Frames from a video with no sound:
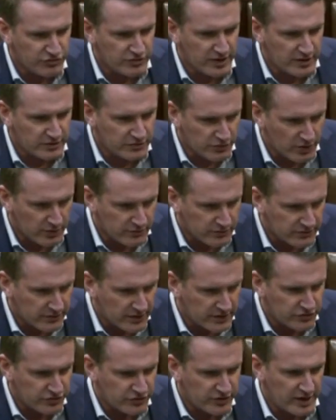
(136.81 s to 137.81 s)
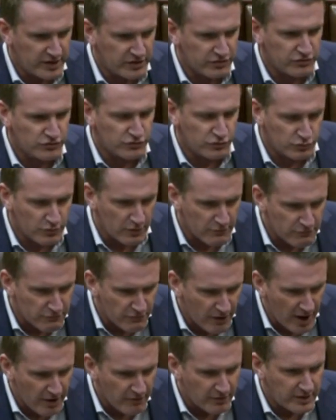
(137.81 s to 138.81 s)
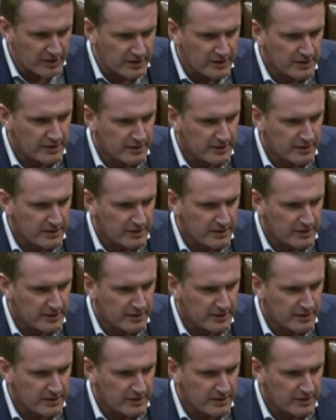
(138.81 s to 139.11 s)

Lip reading: in terms of education to a very